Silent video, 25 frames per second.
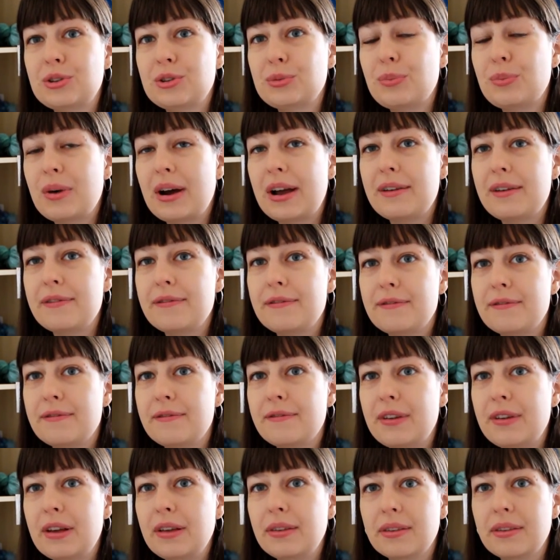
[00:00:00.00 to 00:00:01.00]
my
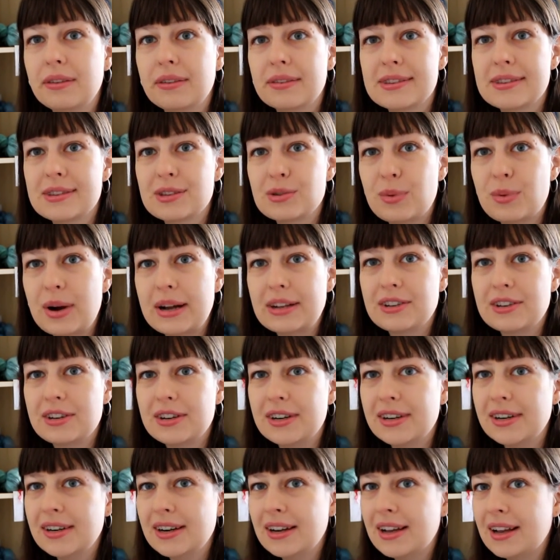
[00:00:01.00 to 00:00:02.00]
5th
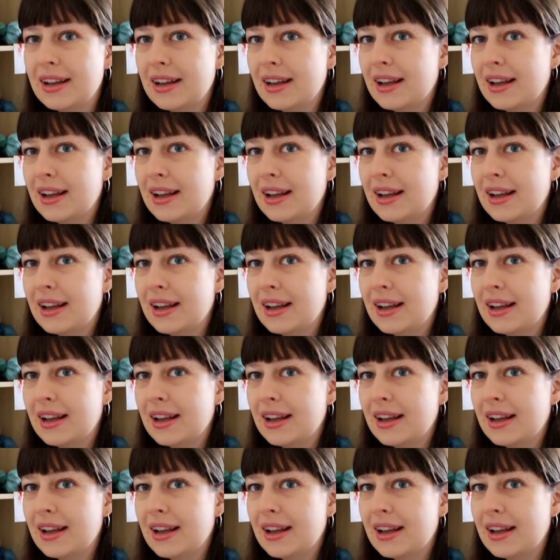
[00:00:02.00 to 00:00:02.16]
sweater